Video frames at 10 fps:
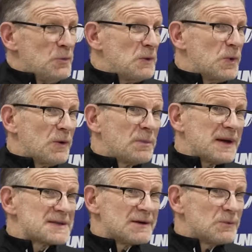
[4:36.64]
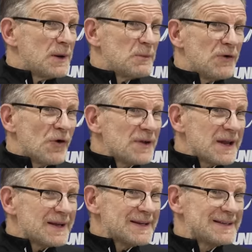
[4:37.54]
we work better when we're on
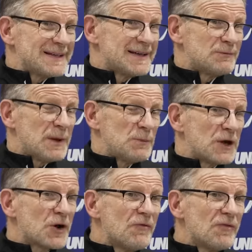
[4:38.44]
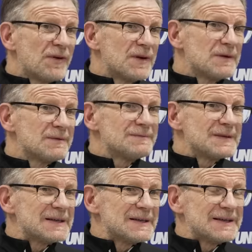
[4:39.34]
it and when we're confident.
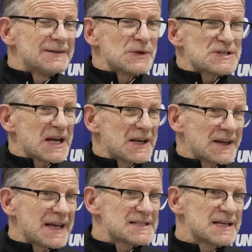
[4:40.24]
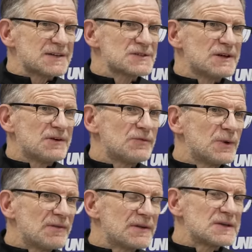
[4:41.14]
We second guess ourselves
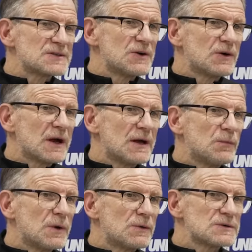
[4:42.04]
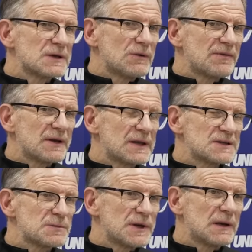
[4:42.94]
when things are not going well, so I think
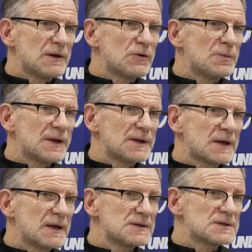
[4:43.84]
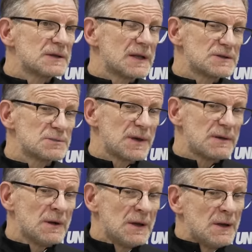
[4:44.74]
that's been a little bit of the case, and that's
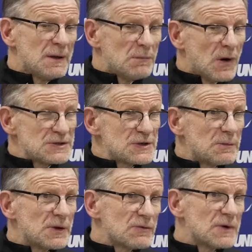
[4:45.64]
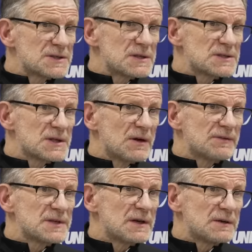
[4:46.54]
been my job and the rest of the
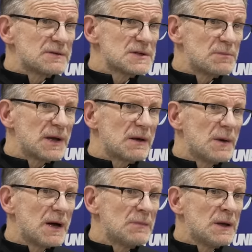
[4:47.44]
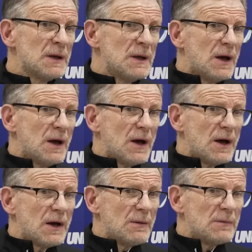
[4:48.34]
staff to pick them up,
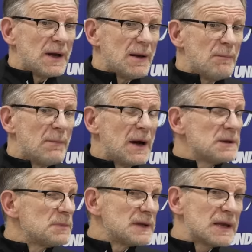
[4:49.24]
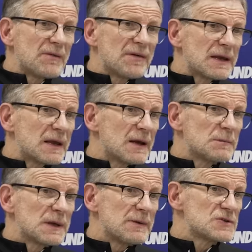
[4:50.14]
and maybe the FA
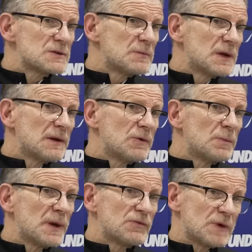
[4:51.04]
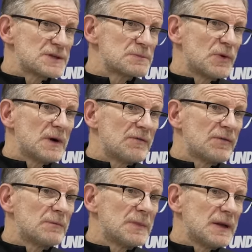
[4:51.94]
Cup gives them a little bit of respite
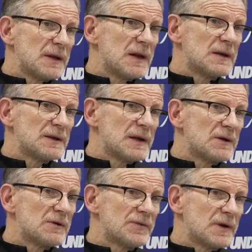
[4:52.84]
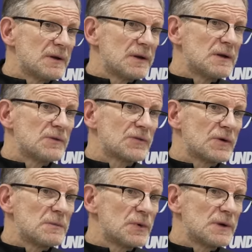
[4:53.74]
from the in and out of the league and
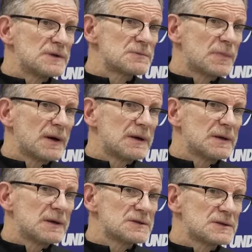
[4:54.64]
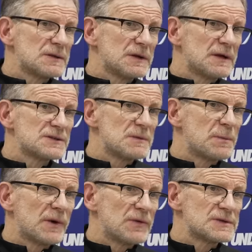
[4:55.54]
3 points, but it's, you know, it's
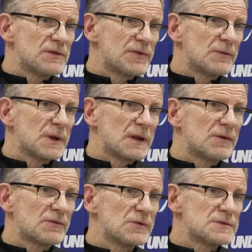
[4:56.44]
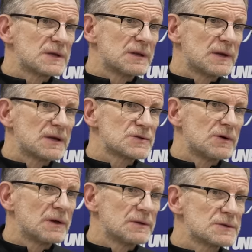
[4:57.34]
imperative that we get through to the next
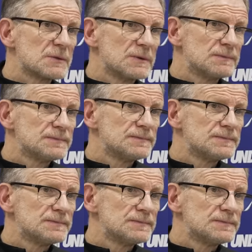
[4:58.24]
round as well.